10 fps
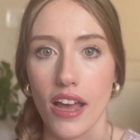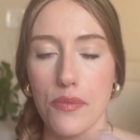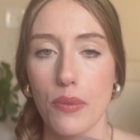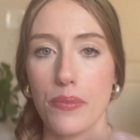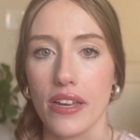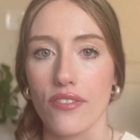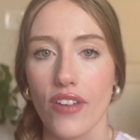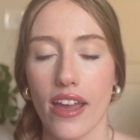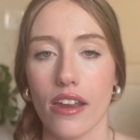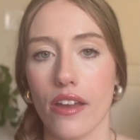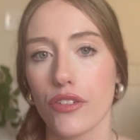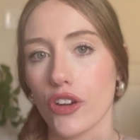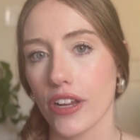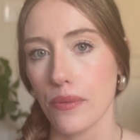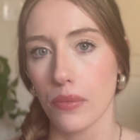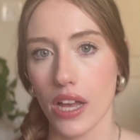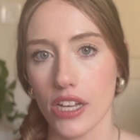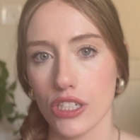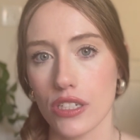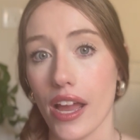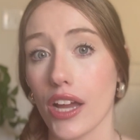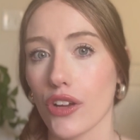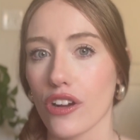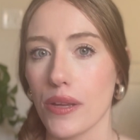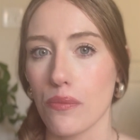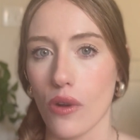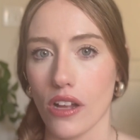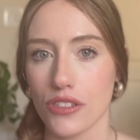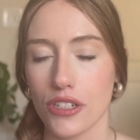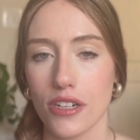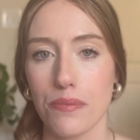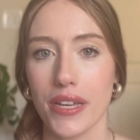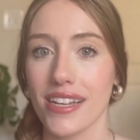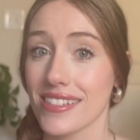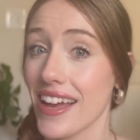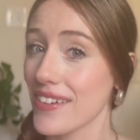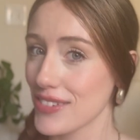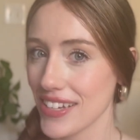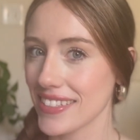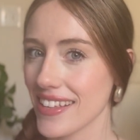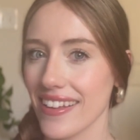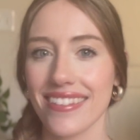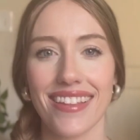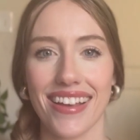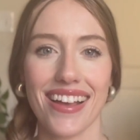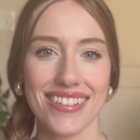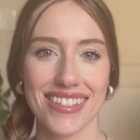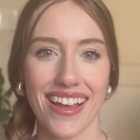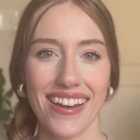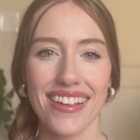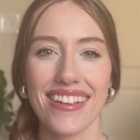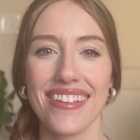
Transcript: I'm a big fan of cream blush and cream bronzer because I have dry skin, like I said.